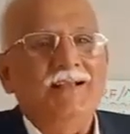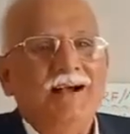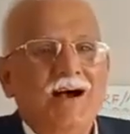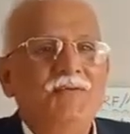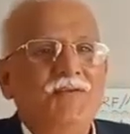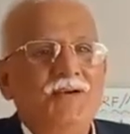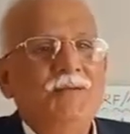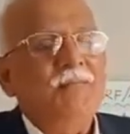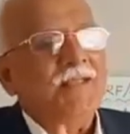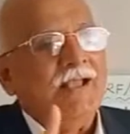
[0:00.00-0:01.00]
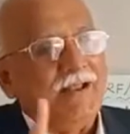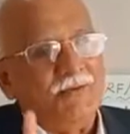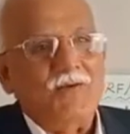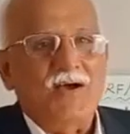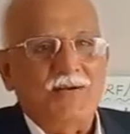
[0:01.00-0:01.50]
of
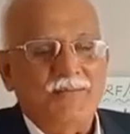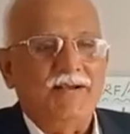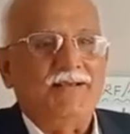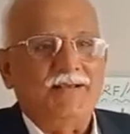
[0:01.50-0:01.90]
environment.